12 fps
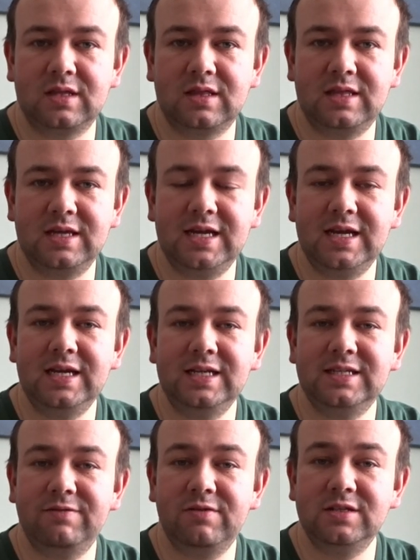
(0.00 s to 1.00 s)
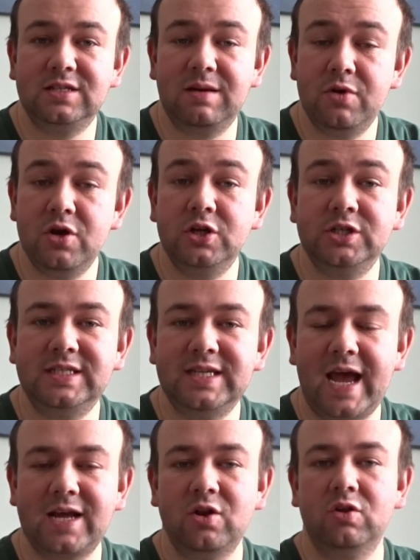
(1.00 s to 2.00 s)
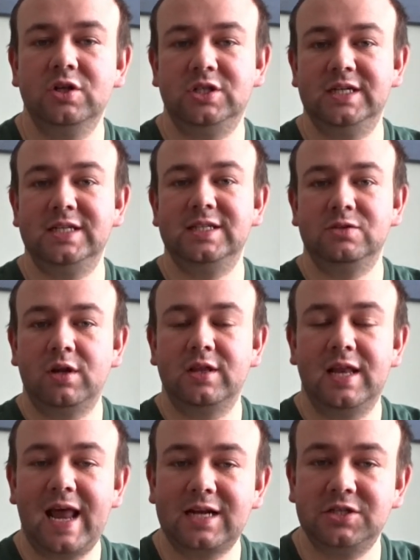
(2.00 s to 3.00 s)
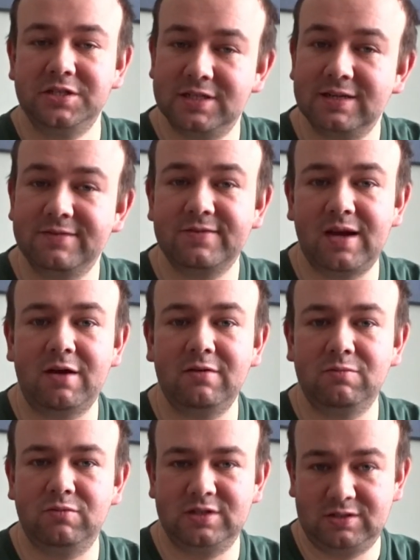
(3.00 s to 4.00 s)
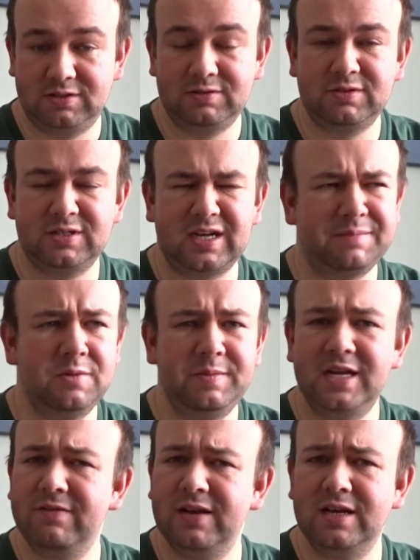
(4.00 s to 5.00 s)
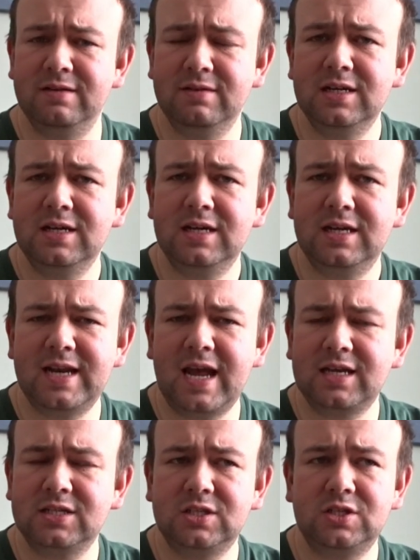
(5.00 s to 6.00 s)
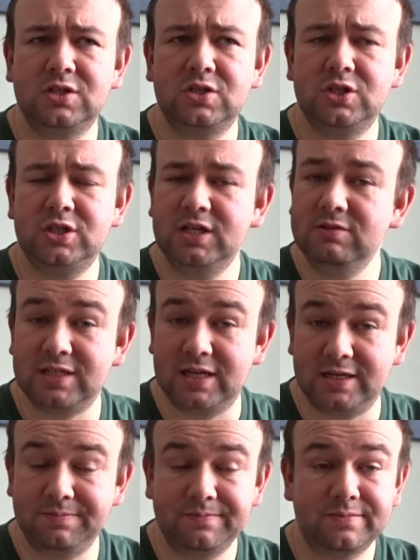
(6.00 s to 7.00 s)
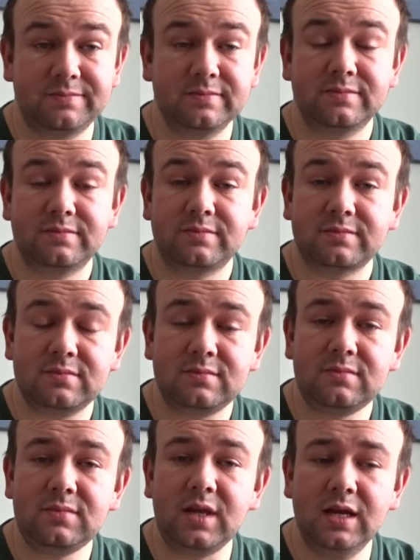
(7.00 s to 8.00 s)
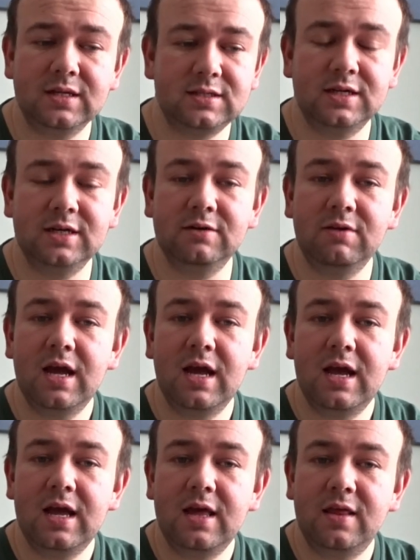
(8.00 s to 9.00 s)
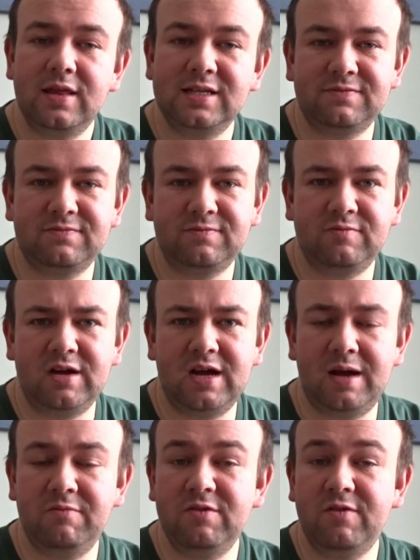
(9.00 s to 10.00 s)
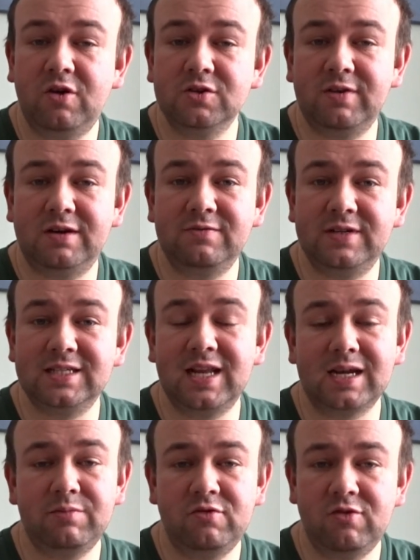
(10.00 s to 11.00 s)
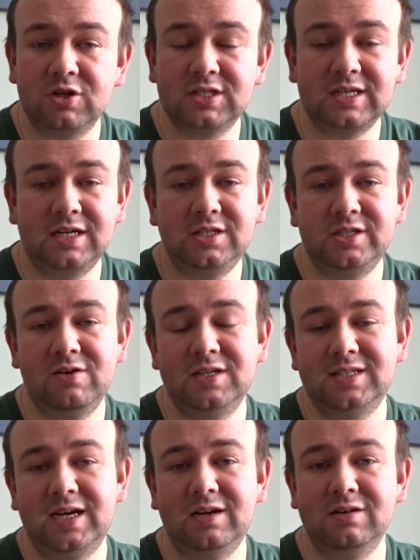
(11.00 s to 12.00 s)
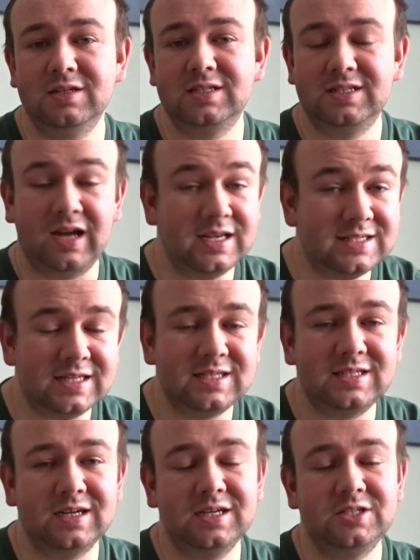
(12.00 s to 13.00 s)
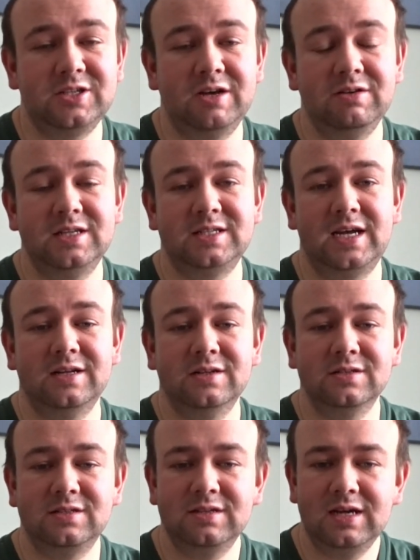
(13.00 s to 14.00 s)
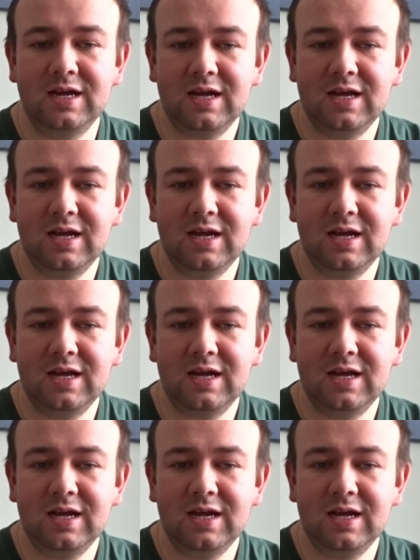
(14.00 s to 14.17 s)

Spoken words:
the different emergent technologies is one of the lectures that have come out, which I'm going to be giving next Tuesday. So this revolves around things like perovskite solar cells, dye sensitized solar cells,